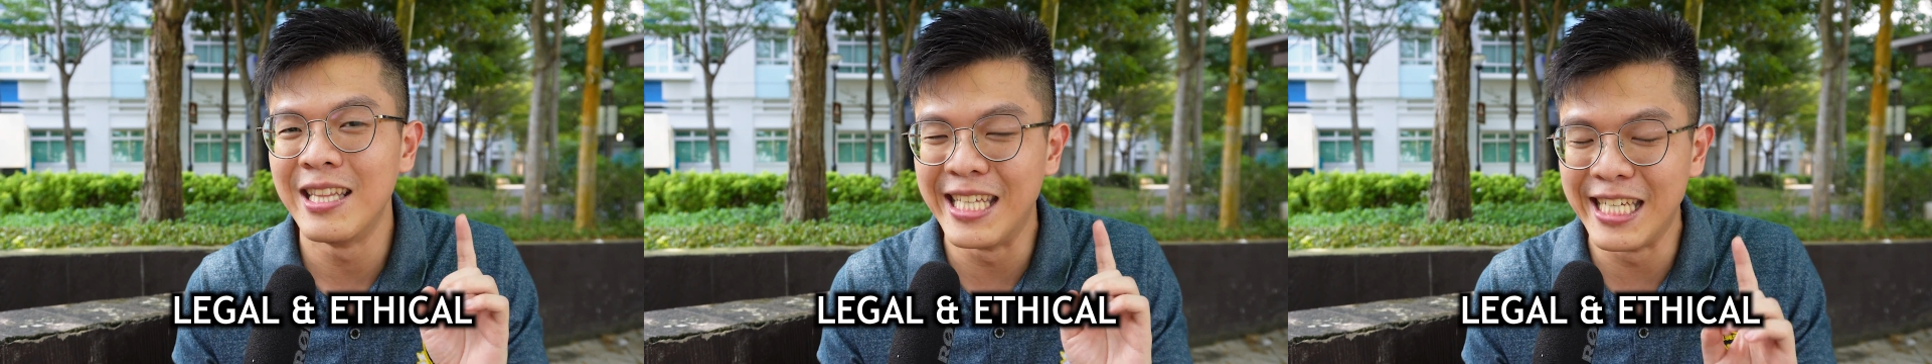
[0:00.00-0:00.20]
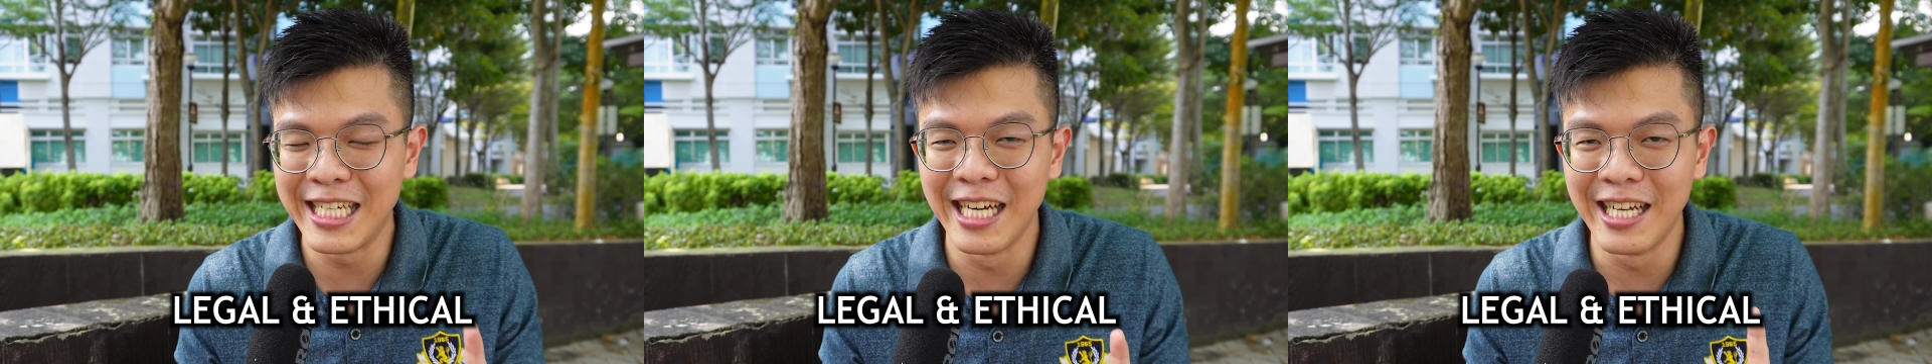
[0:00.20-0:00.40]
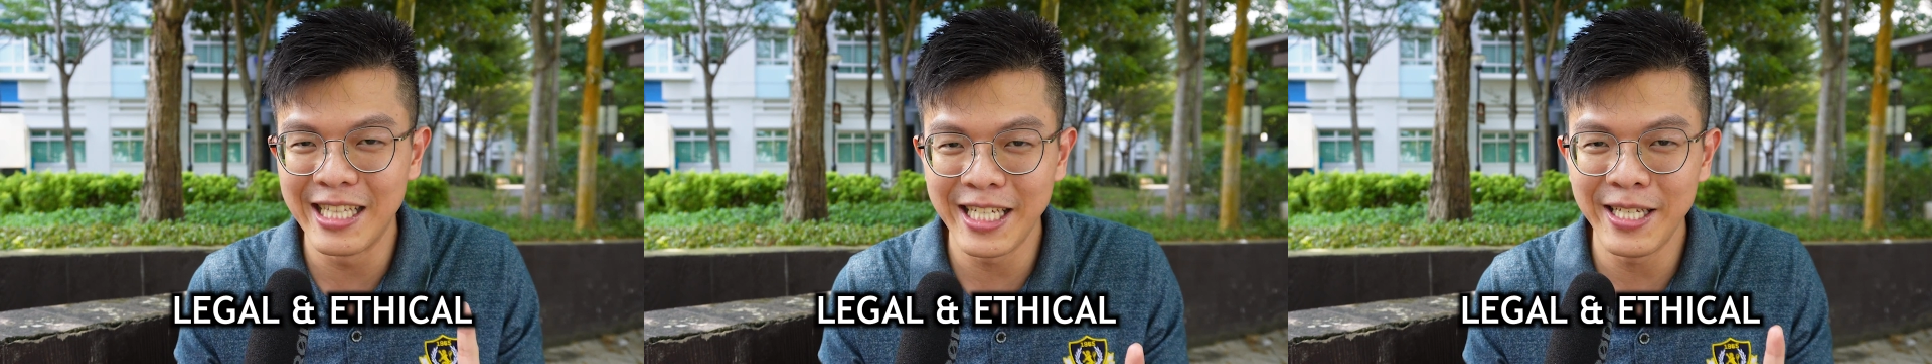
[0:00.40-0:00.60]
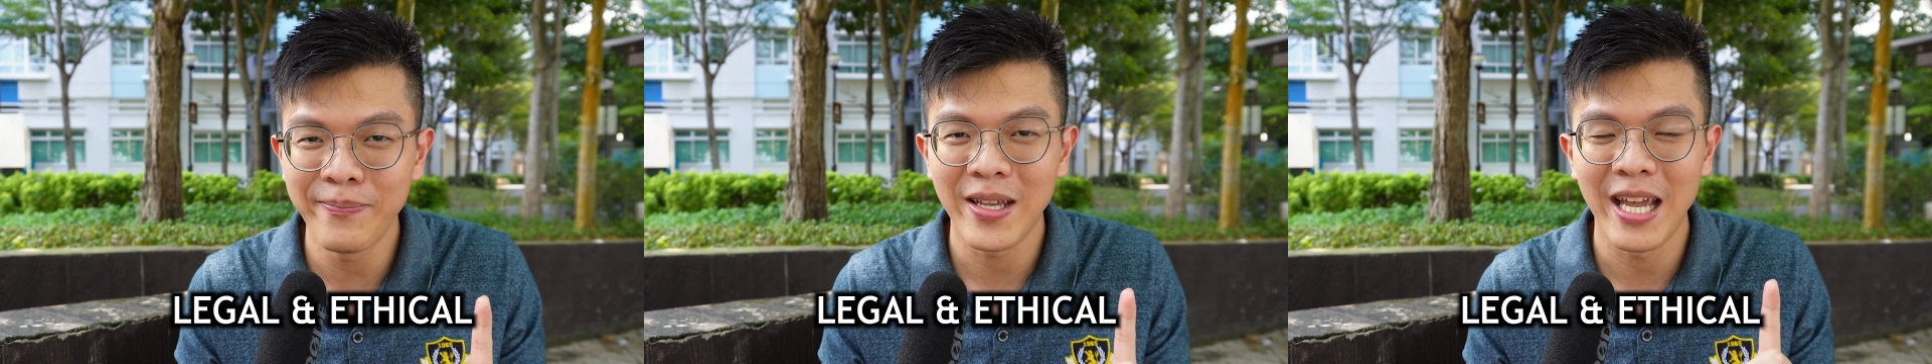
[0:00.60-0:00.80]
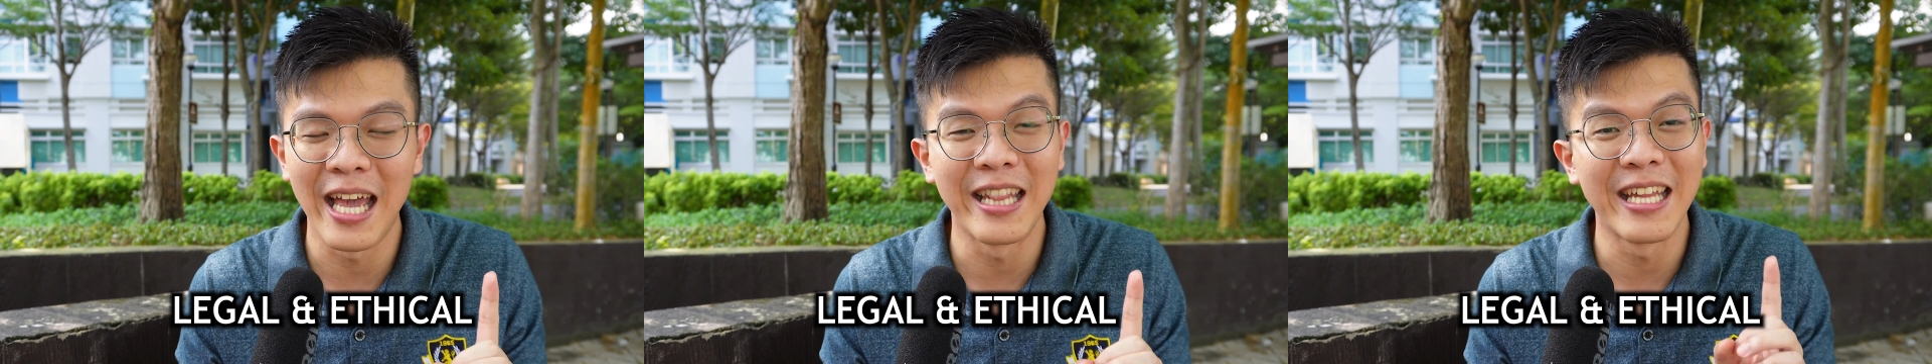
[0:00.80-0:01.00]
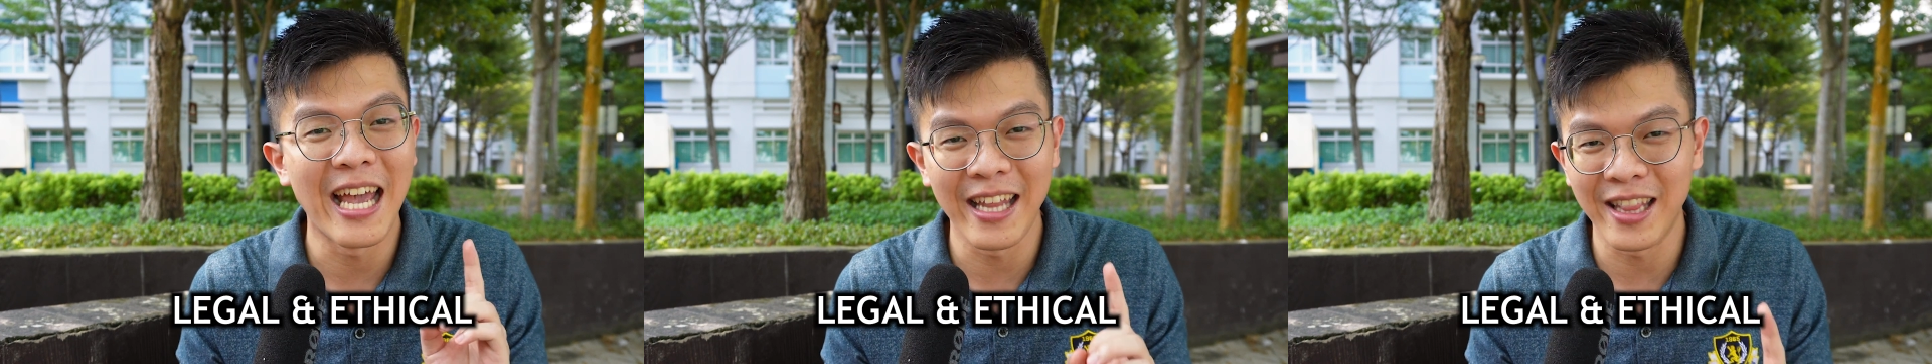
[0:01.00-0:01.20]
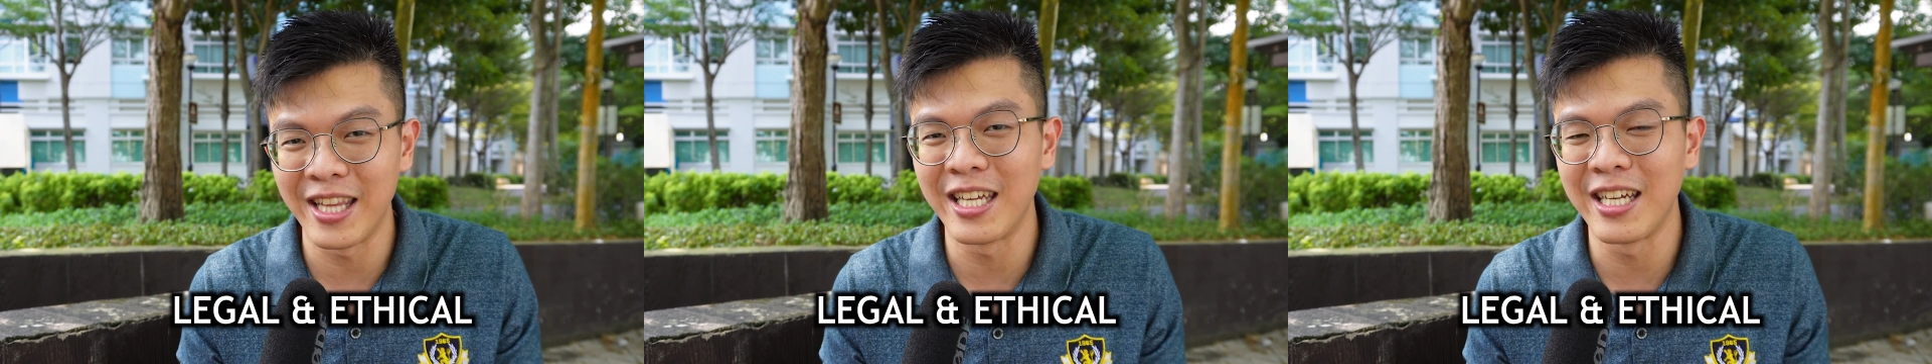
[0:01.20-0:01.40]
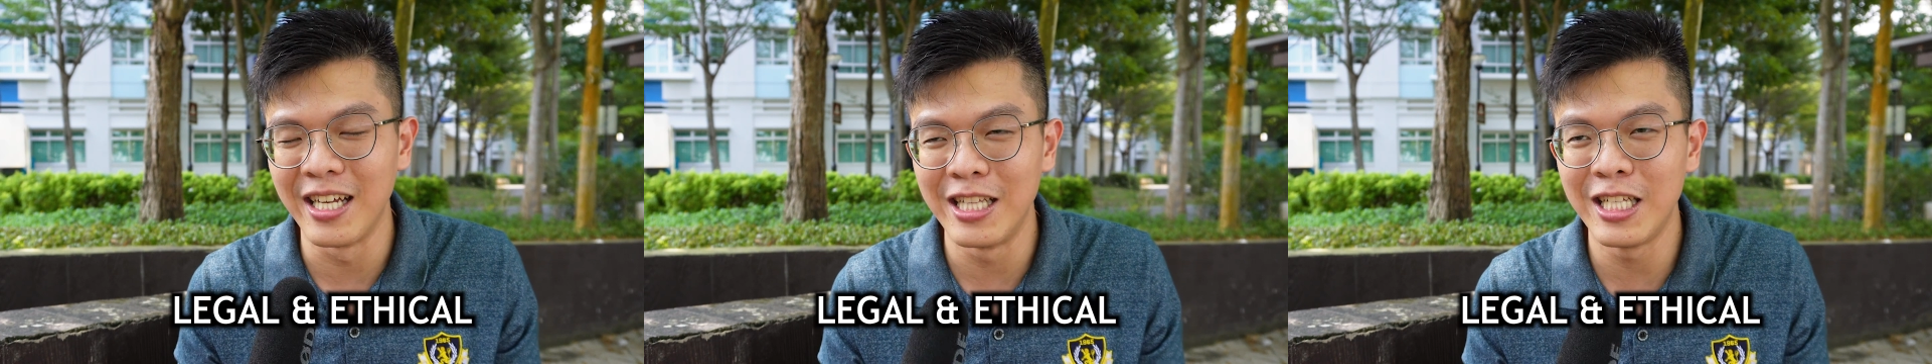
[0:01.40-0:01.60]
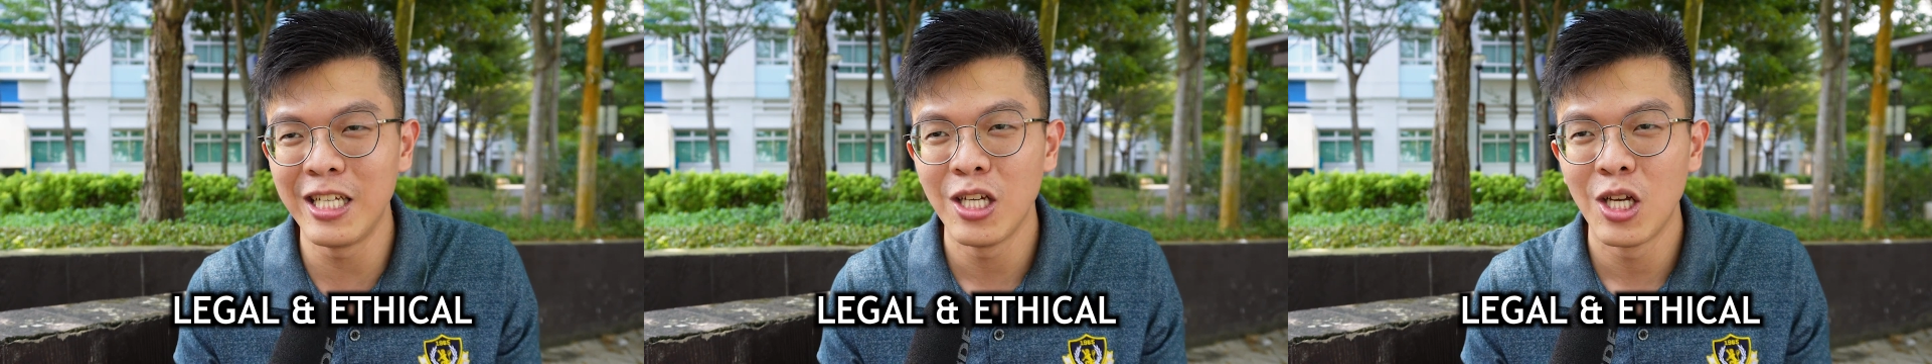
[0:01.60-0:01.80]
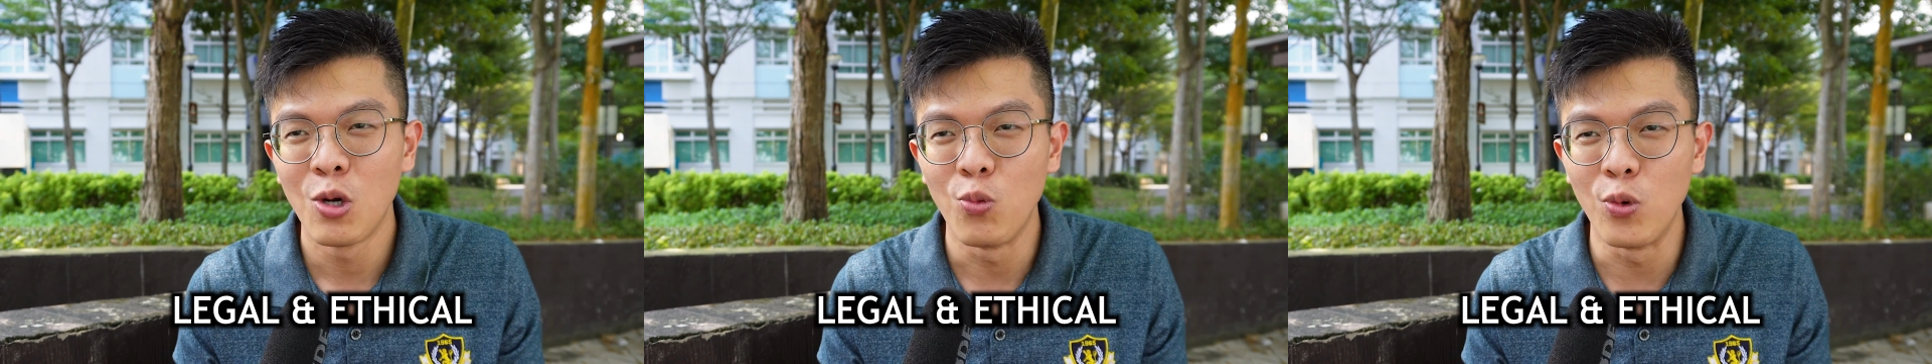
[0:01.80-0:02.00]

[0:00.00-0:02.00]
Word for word: legally and ethically